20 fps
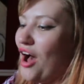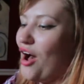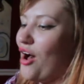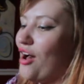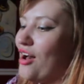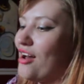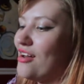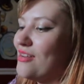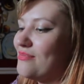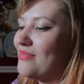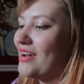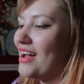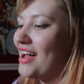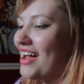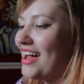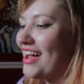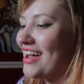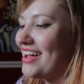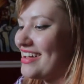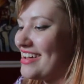On
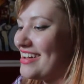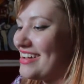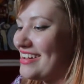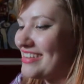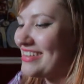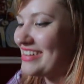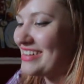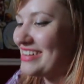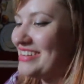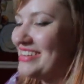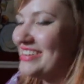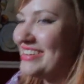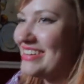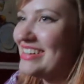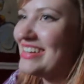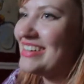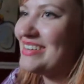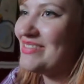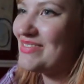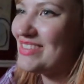my own,
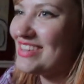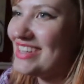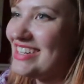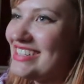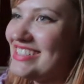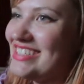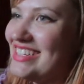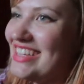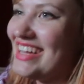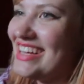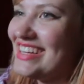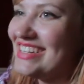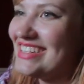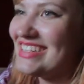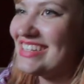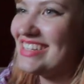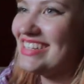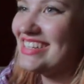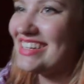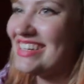
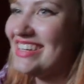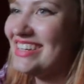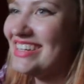pretending